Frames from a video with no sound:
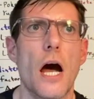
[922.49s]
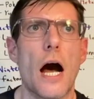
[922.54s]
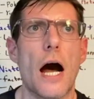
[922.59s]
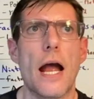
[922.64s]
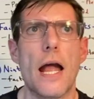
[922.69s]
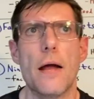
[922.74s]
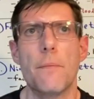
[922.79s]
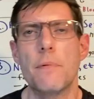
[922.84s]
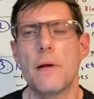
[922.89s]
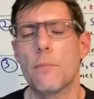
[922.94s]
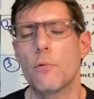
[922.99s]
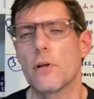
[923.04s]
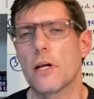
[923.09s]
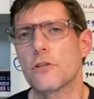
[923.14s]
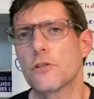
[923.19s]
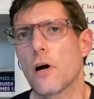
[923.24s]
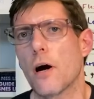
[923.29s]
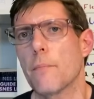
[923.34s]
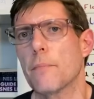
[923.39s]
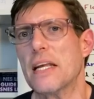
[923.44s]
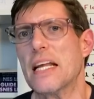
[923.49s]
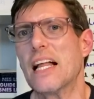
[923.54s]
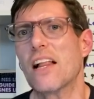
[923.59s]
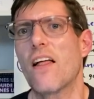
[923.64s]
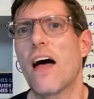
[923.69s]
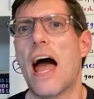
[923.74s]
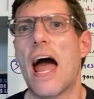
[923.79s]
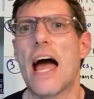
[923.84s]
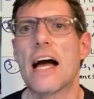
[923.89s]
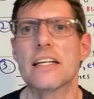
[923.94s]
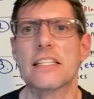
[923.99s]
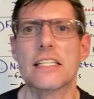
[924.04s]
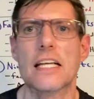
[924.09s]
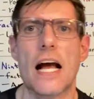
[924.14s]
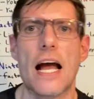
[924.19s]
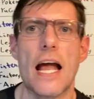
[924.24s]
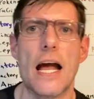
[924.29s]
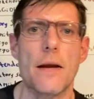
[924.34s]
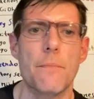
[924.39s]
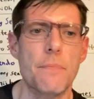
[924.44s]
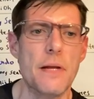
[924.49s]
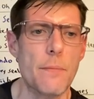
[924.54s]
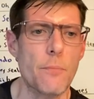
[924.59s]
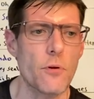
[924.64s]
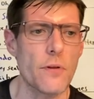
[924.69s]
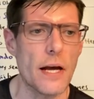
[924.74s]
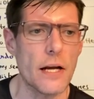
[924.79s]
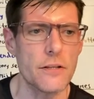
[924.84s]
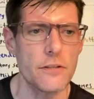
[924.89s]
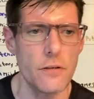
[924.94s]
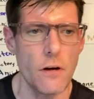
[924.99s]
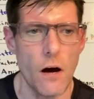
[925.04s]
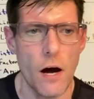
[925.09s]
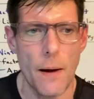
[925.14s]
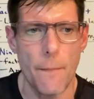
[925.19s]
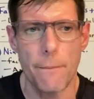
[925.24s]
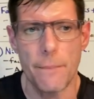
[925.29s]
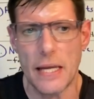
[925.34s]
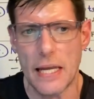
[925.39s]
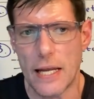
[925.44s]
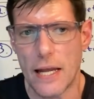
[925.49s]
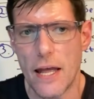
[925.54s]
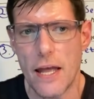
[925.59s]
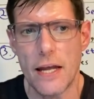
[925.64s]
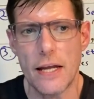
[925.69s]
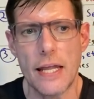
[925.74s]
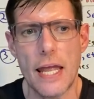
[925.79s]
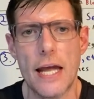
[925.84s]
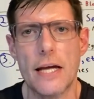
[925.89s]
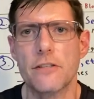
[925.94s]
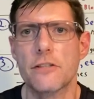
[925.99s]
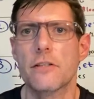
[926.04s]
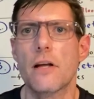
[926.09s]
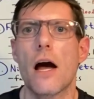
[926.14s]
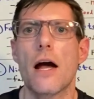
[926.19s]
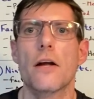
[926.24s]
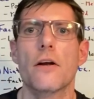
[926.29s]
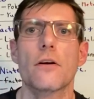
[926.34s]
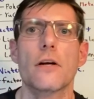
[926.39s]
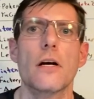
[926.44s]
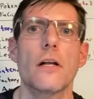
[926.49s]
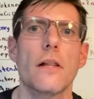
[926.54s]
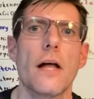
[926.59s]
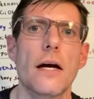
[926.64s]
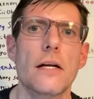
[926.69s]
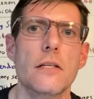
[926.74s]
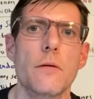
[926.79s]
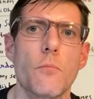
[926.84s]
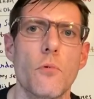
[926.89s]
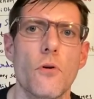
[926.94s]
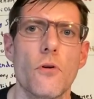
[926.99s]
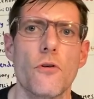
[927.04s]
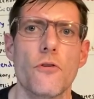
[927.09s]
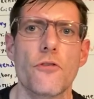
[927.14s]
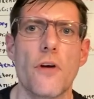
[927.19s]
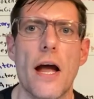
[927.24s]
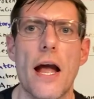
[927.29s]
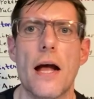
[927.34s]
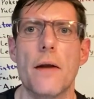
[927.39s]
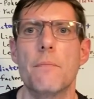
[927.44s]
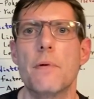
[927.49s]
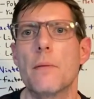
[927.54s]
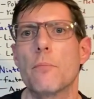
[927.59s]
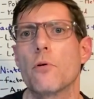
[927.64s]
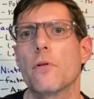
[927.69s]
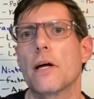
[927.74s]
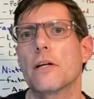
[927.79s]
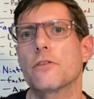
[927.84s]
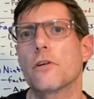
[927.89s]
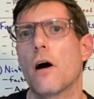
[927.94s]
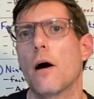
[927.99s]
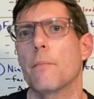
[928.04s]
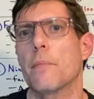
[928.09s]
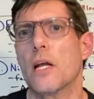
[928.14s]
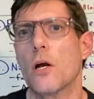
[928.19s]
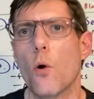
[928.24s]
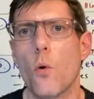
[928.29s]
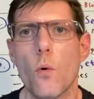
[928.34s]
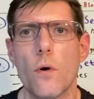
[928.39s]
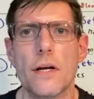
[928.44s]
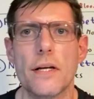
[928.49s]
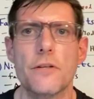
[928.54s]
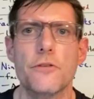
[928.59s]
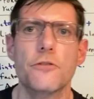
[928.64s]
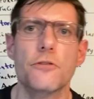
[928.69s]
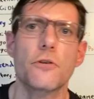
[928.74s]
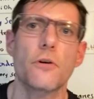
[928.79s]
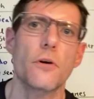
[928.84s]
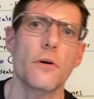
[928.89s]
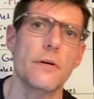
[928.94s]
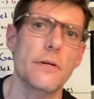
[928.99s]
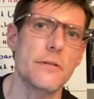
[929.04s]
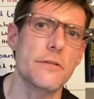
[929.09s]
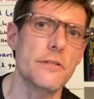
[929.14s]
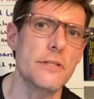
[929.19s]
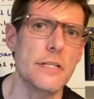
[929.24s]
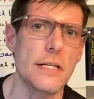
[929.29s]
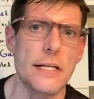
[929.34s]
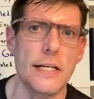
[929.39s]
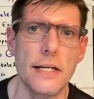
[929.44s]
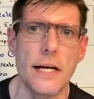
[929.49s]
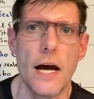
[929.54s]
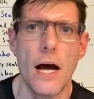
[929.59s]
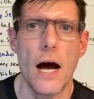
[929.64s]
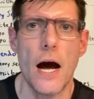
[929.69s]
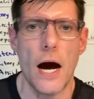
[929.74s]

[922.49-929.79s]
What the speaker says: I had people that taught me glass. I had people that taught me cast iron collectibles. I had people that taught me coins, currency.